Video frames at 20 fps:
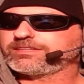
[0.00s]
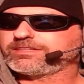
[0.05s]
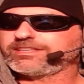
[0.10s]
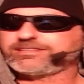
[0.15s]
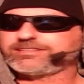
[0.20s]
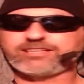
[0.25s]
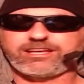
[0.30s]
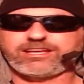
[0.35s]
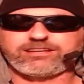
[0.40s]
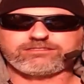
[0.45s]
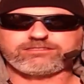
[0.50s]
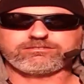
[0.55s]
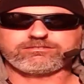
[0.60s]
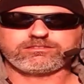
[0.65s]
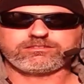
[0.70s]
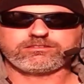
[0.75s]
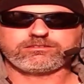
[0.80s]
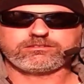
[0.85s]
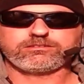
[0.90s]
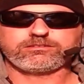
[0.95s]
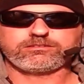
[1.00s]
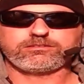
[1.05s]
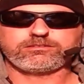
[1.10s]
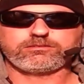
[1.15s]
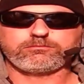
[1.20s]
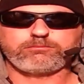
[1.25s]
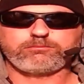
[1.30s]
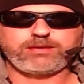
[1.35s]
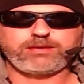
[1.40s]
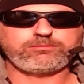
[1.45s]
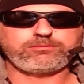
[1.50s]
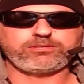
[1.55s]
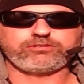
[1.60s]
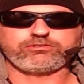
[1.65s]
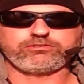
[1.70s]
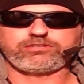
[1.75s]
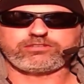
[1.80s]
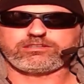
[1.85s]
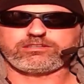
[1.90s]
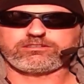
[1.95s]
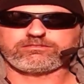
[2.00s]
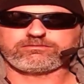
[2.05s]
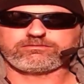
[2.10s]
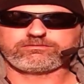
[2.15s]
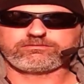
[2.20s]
It's that maybe you did it.